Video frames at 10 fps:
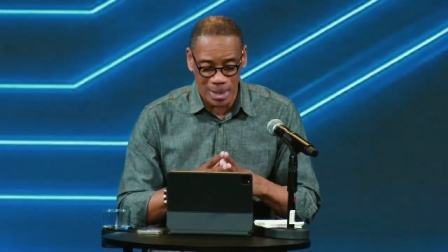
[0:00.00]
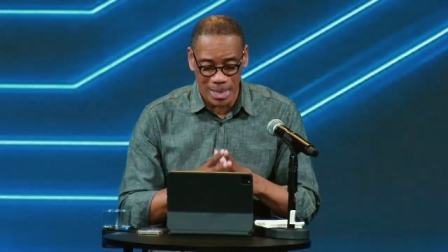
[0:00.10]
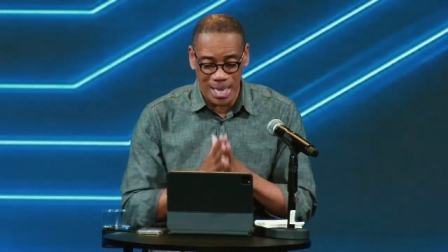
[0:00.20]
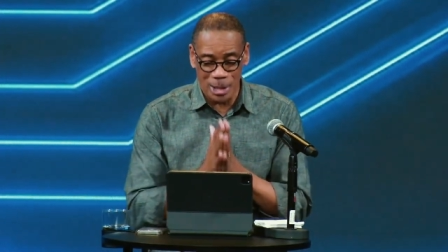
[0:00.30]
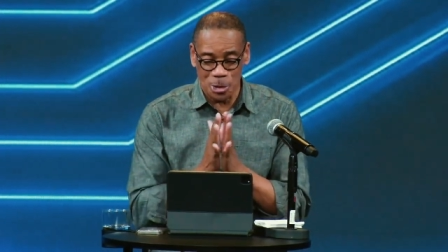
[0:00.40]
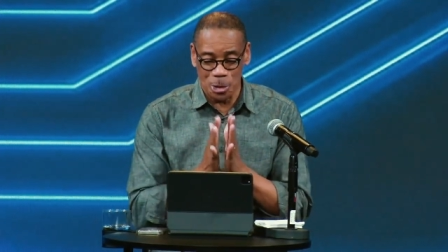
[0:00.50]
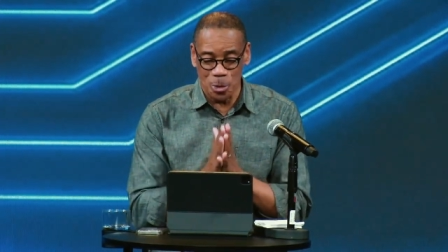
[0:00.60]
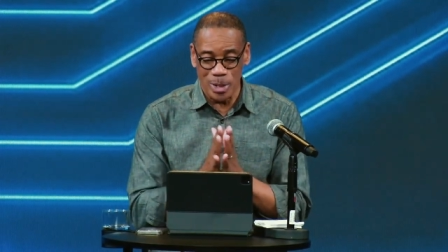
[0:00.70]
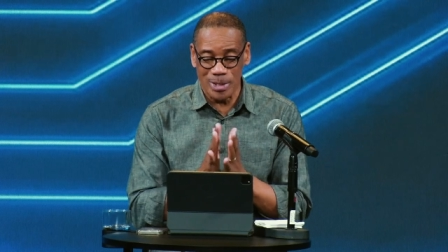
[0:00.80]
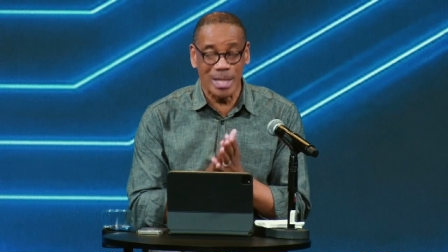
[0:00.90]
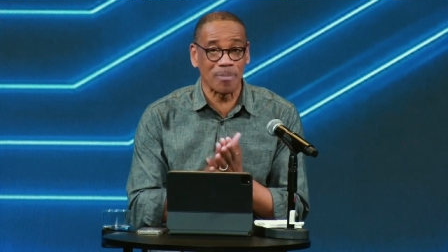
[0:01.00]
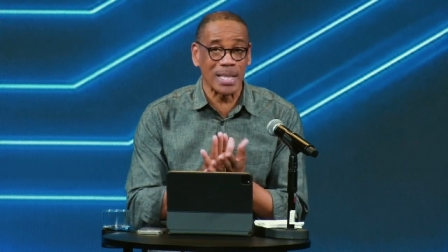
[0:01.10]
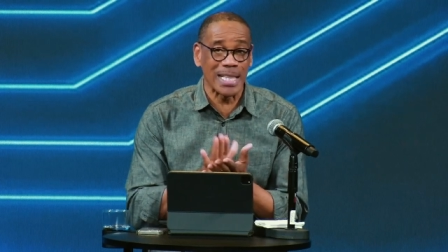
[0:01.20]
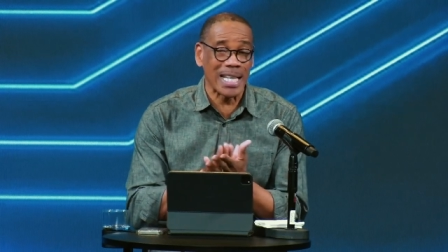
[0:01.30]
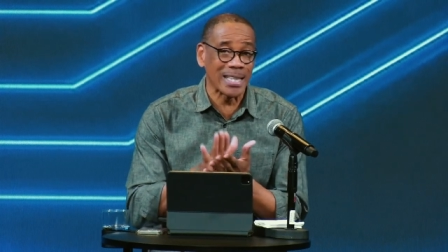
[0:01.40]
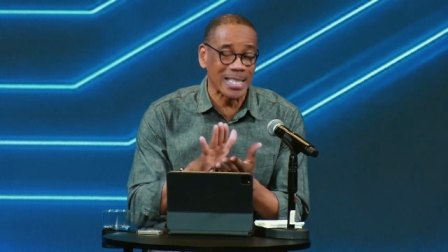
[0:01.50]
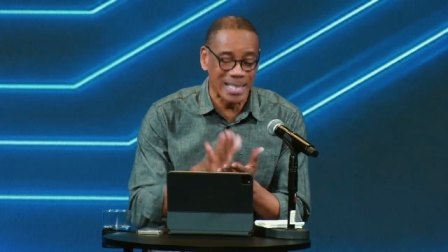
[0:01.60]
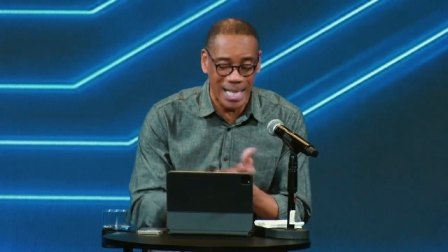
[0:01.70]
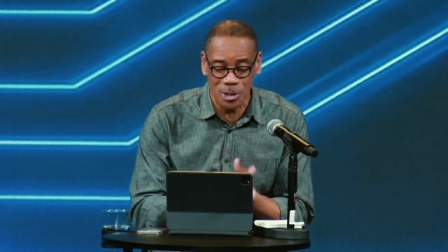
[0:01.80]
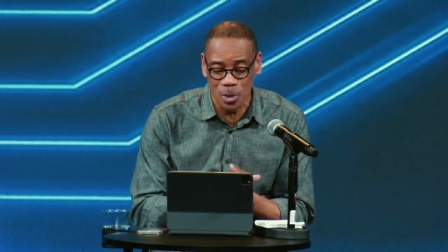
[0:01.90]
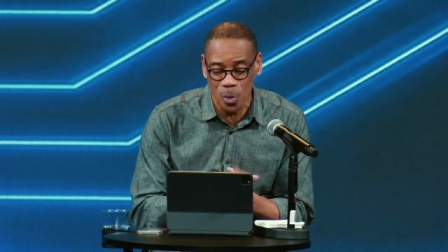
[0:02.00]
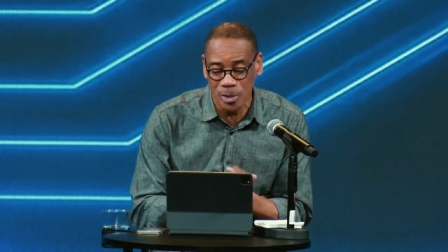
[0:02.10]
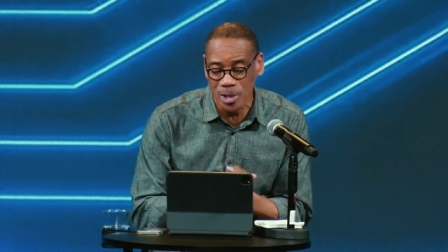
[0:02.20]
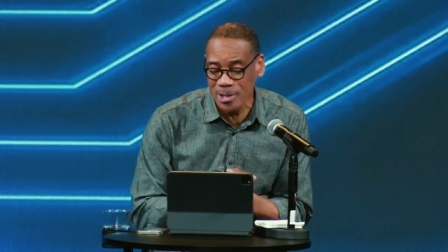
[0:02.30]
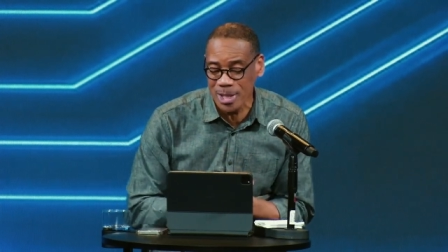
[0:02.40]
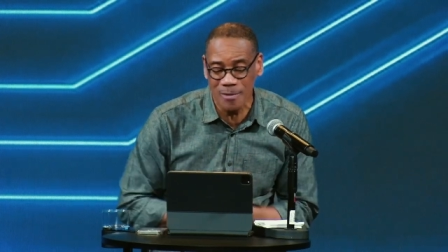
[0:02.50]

God is doing something in the desert wilderness